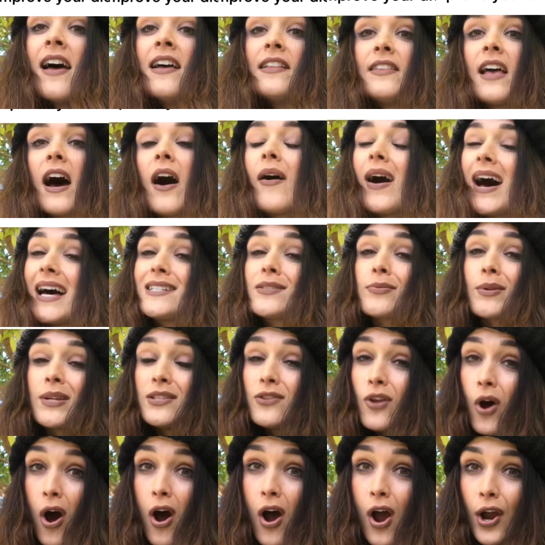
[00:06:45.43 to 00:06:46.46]
Now, as we
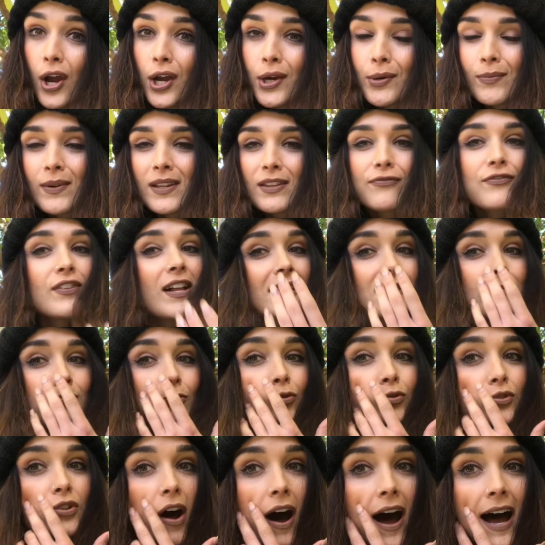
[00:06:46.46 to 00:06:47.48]
know, with
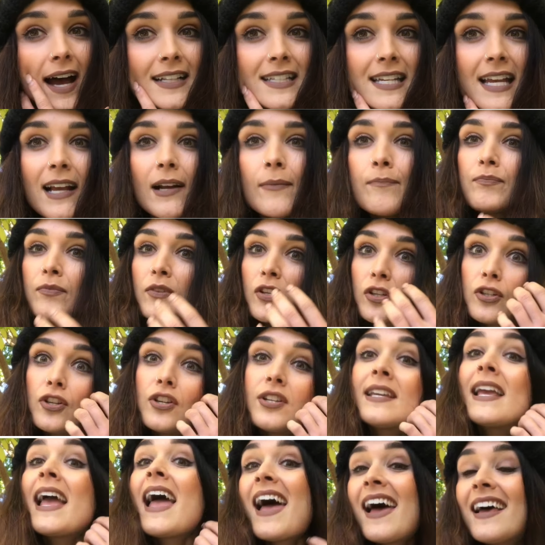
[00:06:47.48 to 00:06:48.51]
flexible dieting,
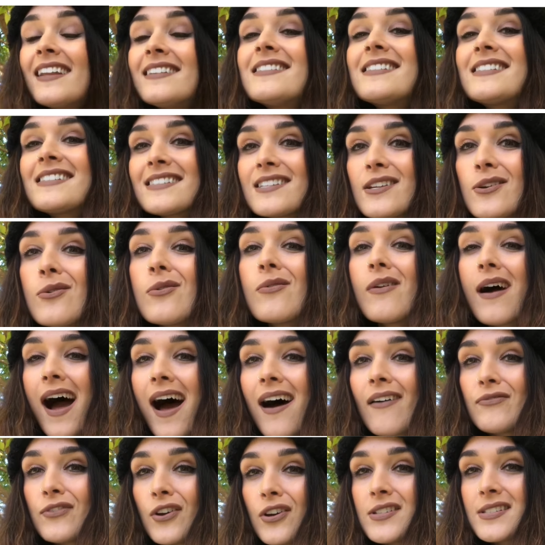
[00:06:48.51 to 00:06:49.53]
you can still
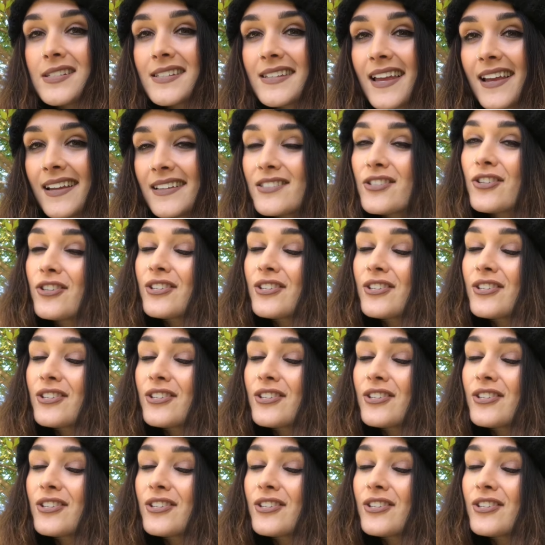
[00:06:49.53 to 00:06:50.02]
have those things.